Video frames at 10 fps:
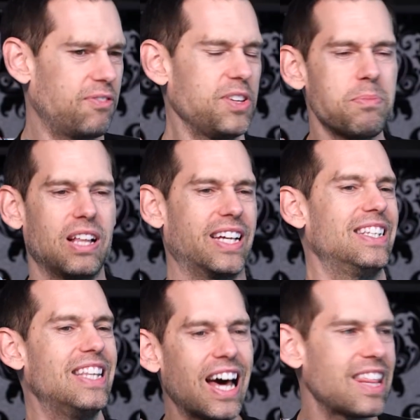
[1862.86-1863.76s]
female, like,
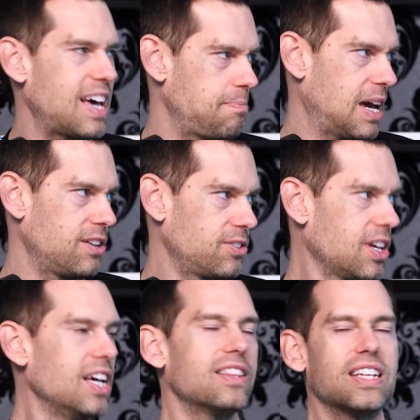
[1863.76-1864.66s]
none of that matters.
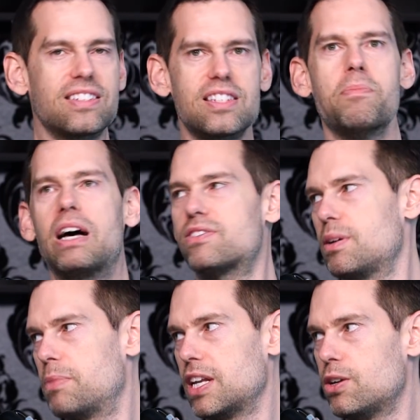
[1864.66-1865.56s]
This is about
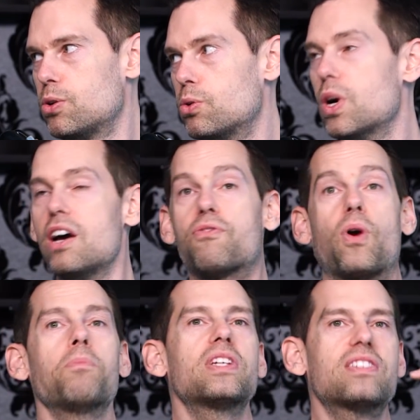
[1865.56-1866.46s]
somebody who, from the